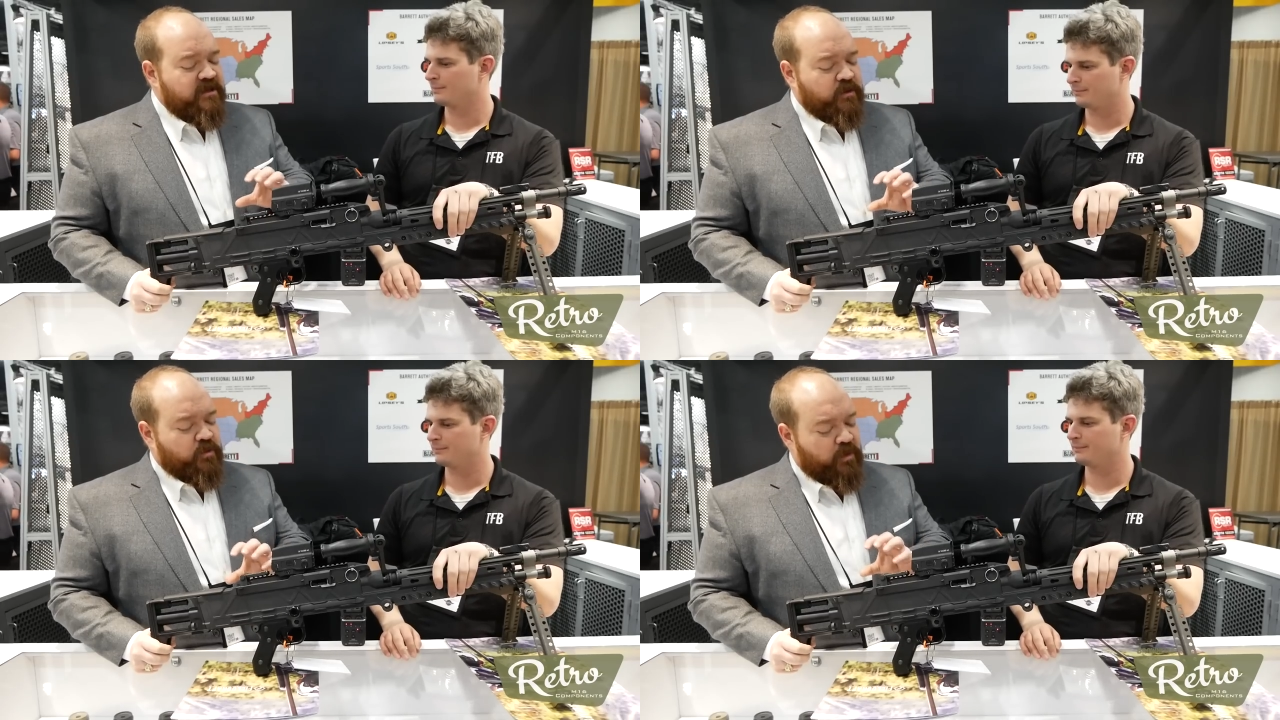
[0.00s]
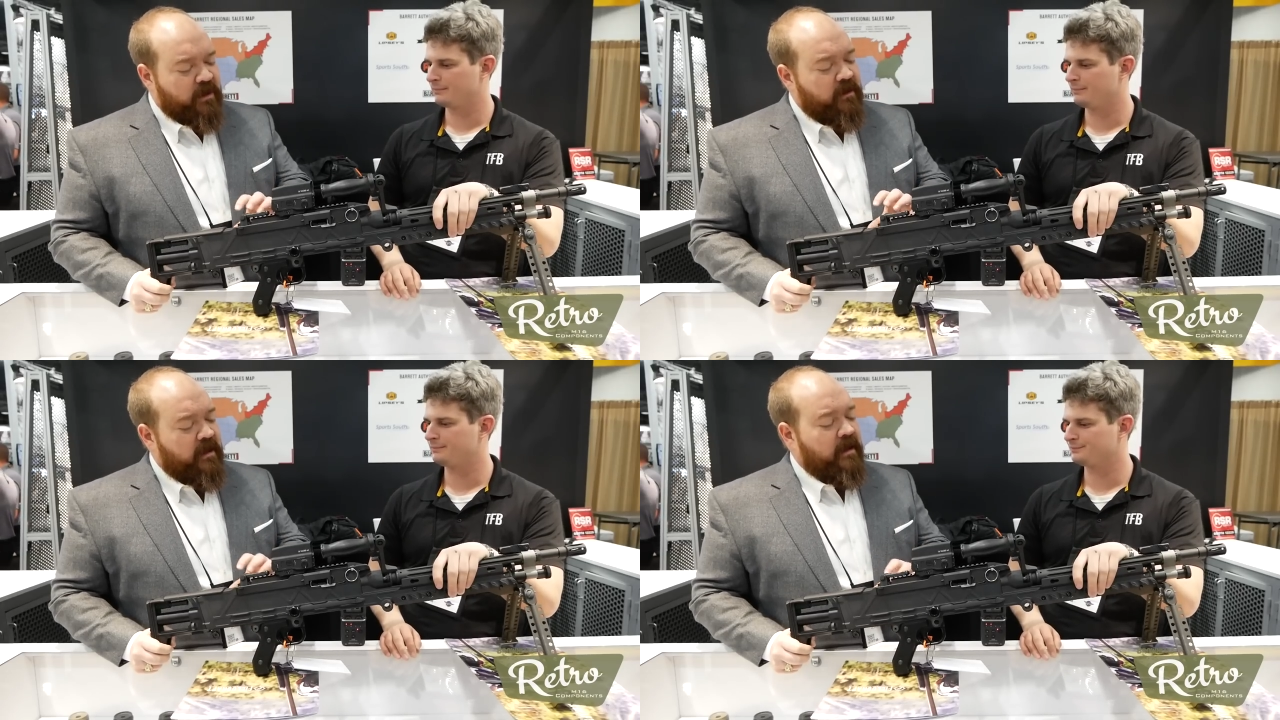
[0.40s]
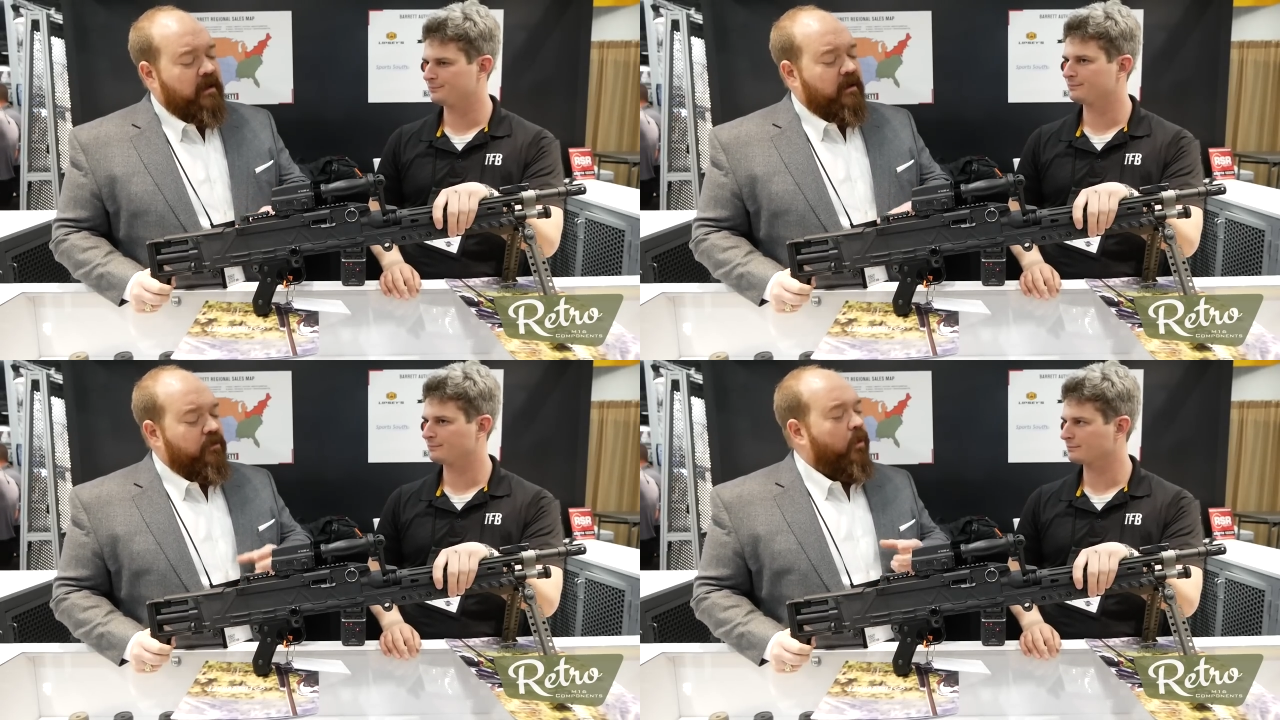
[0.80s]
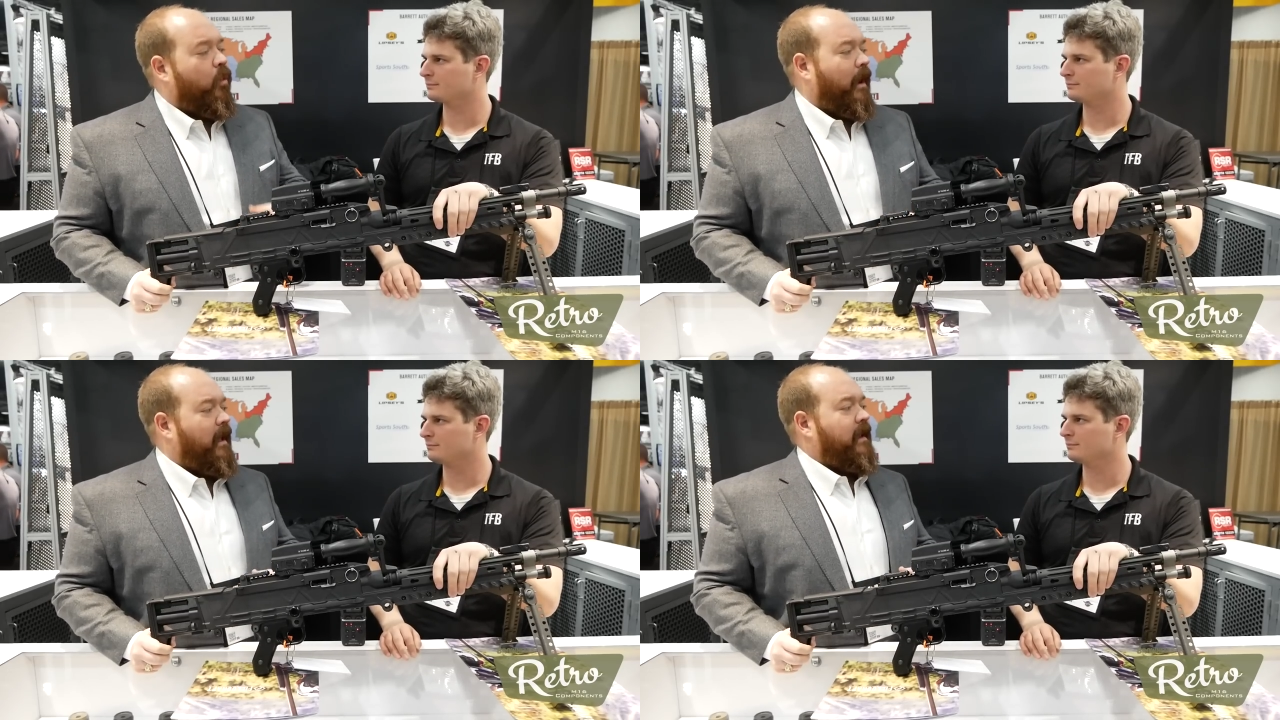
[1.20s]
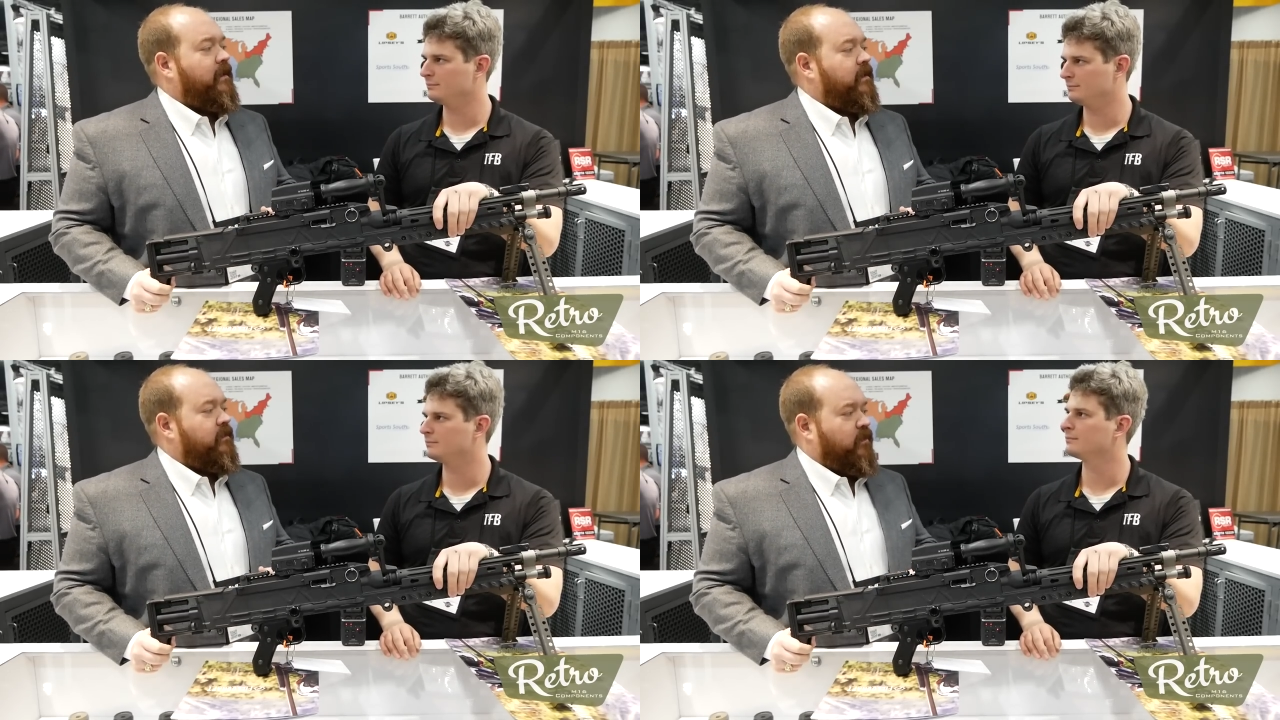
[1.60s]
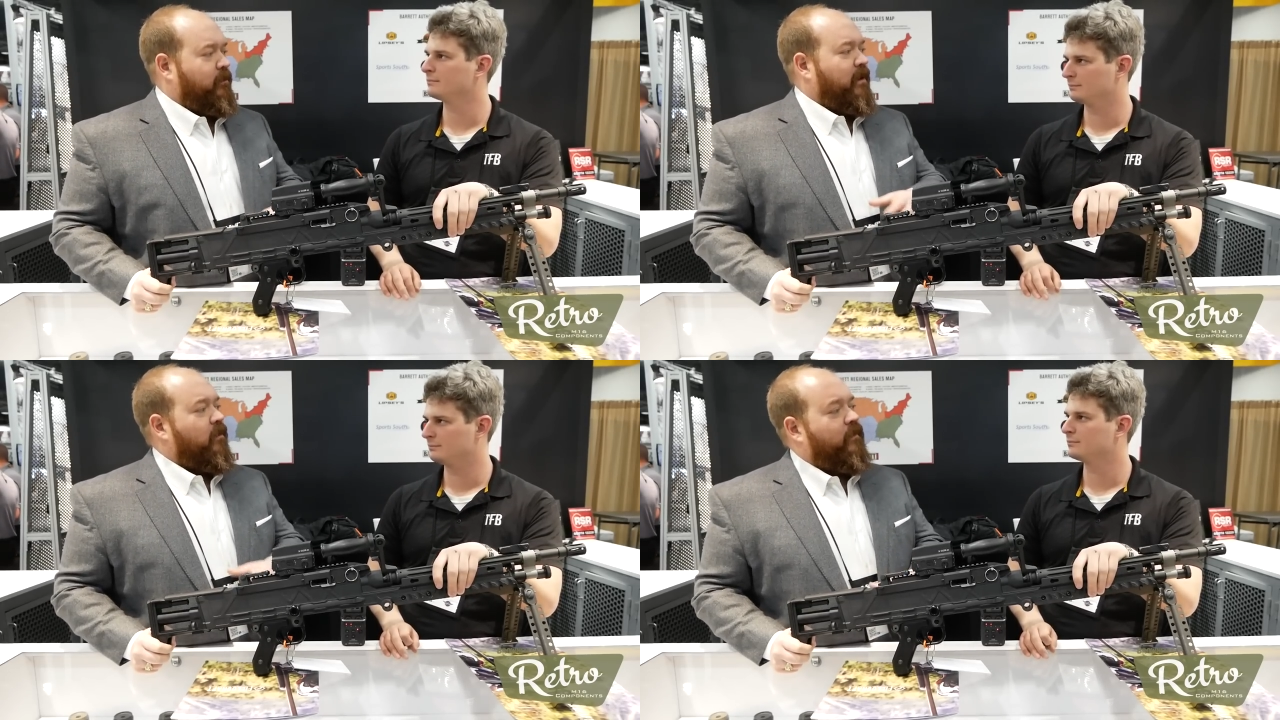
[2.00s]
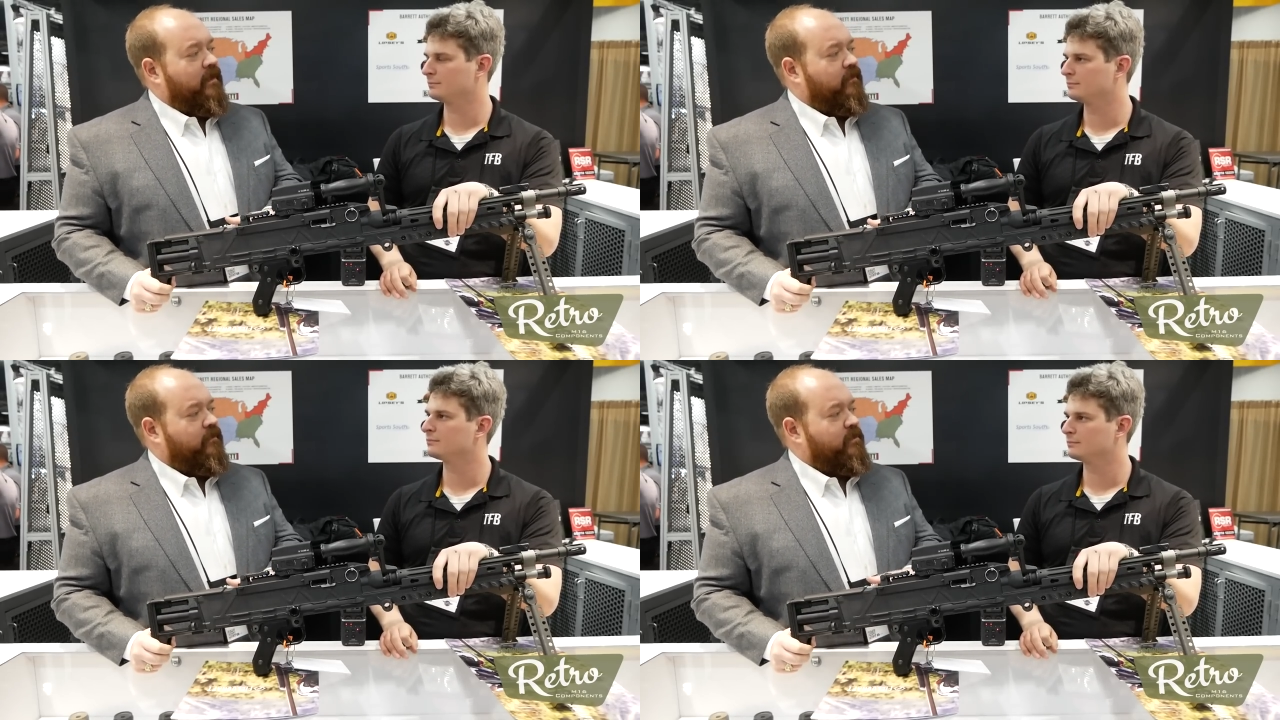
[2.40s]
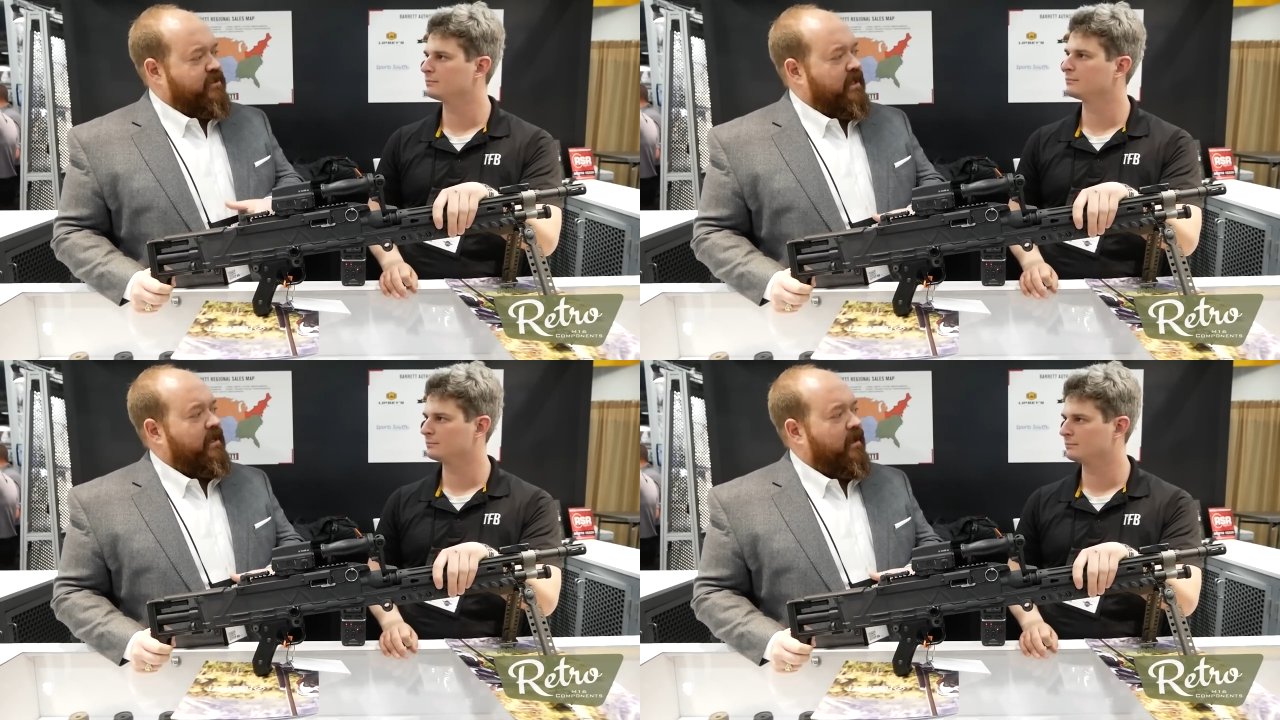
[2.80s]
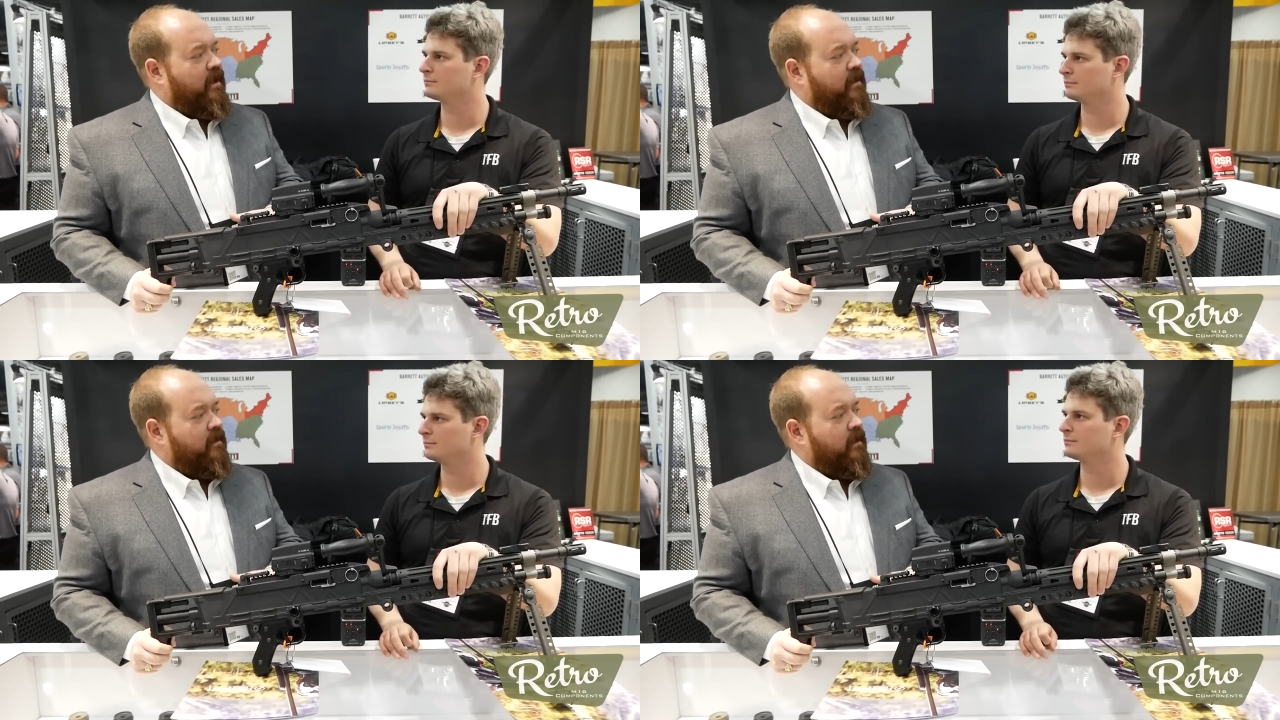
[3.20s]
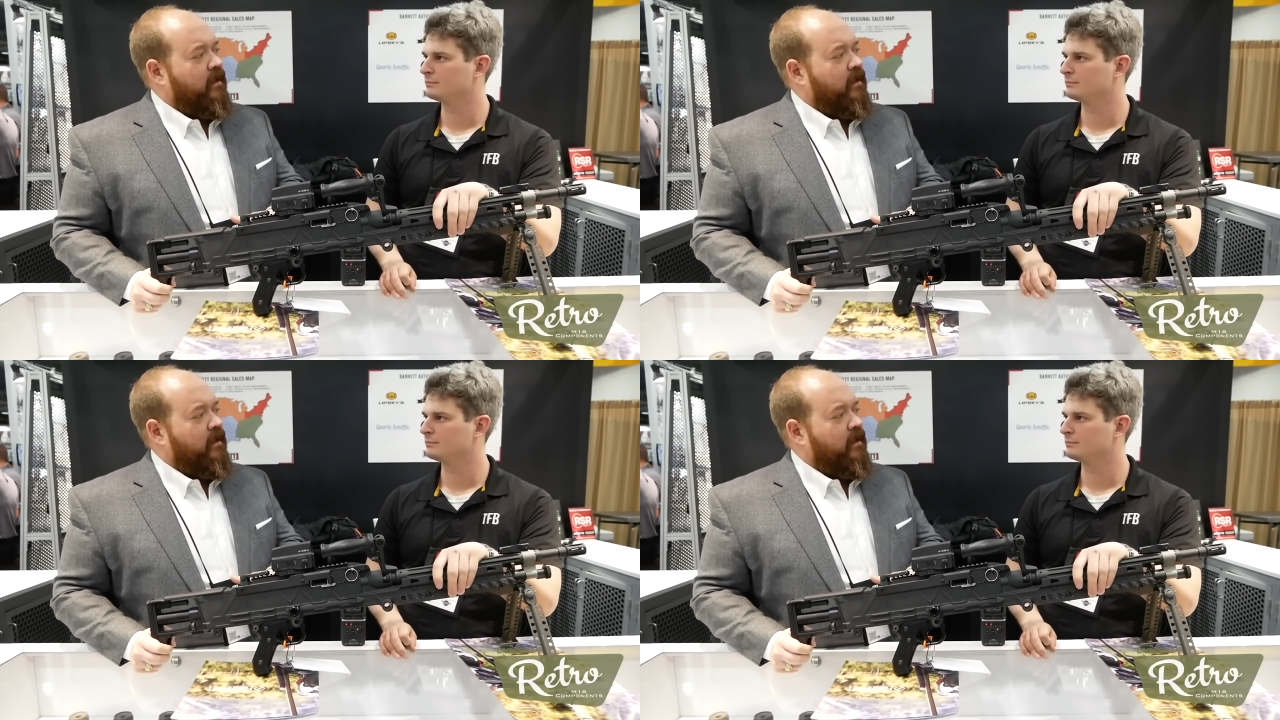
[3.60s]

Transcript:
Speaker 1: So it's really the way to build this machine gun